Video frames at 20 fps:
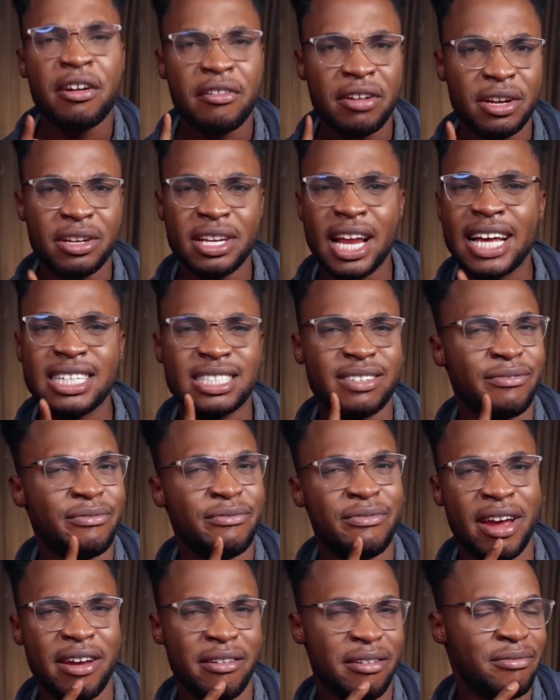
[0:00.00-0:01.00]
Credonia is a
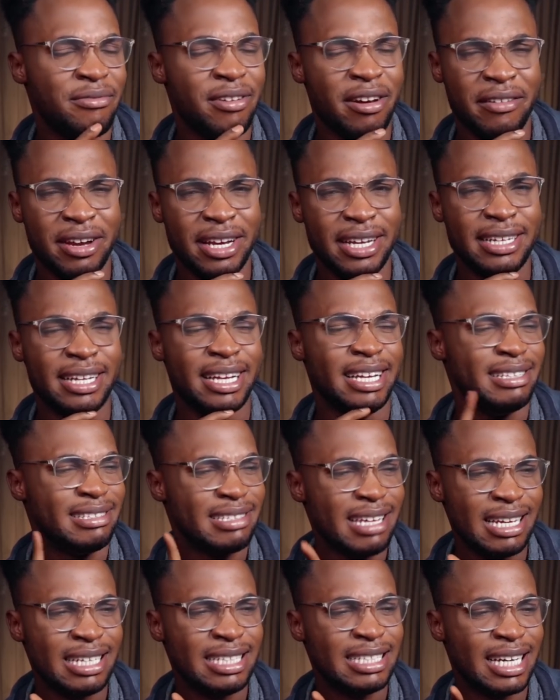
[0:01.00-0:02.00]
very, very
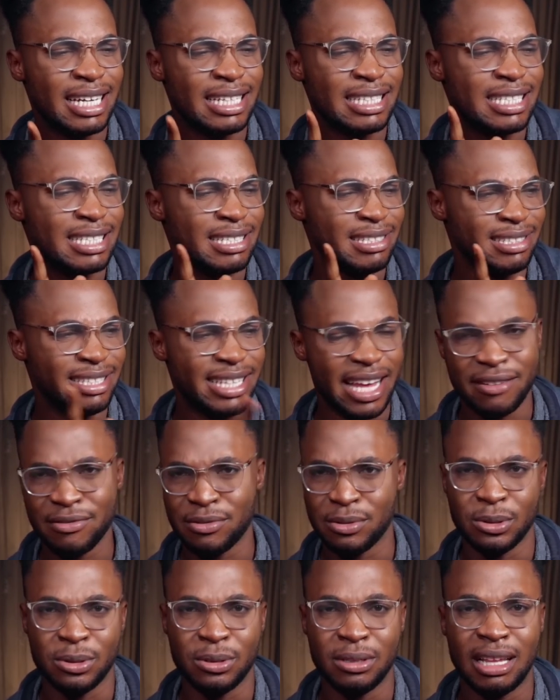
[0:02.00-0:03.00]
intelligent
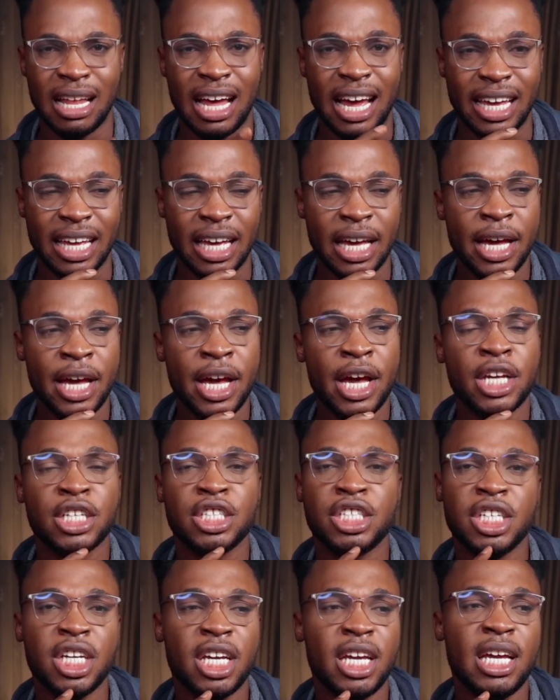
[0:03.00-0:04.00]
devil. Like,
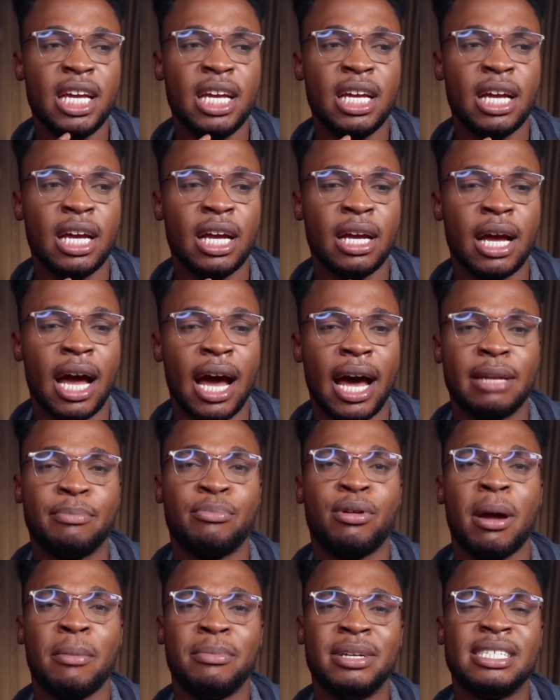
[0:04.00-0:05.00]
she
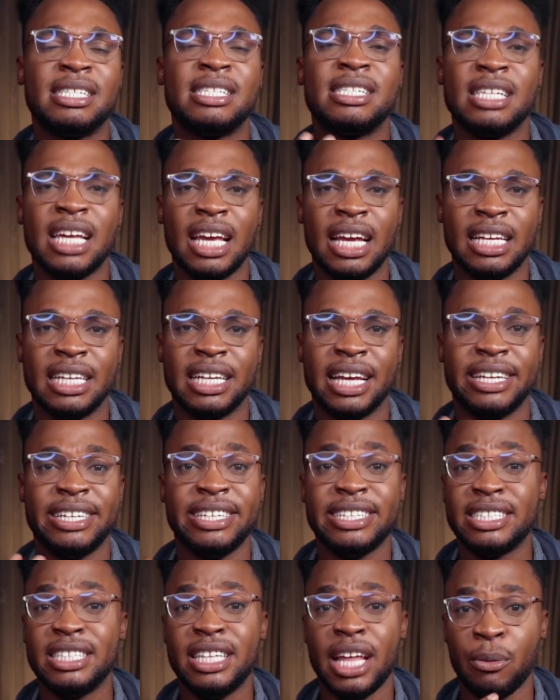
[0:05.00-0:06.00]
had probably seen that
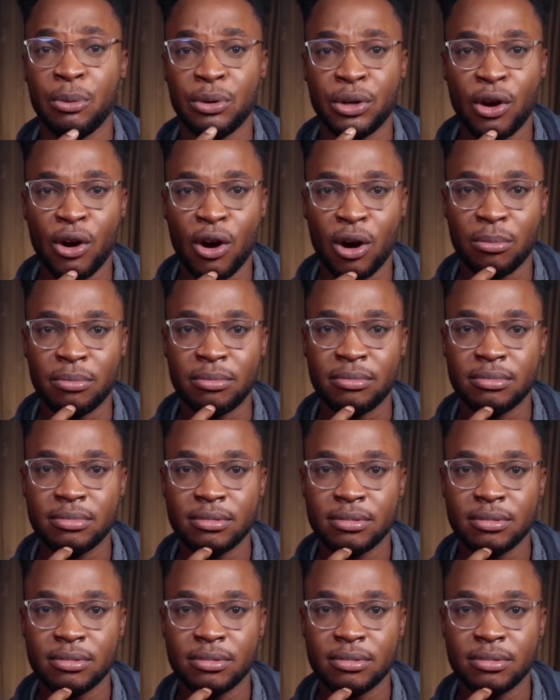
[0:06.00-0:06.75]
this day would come.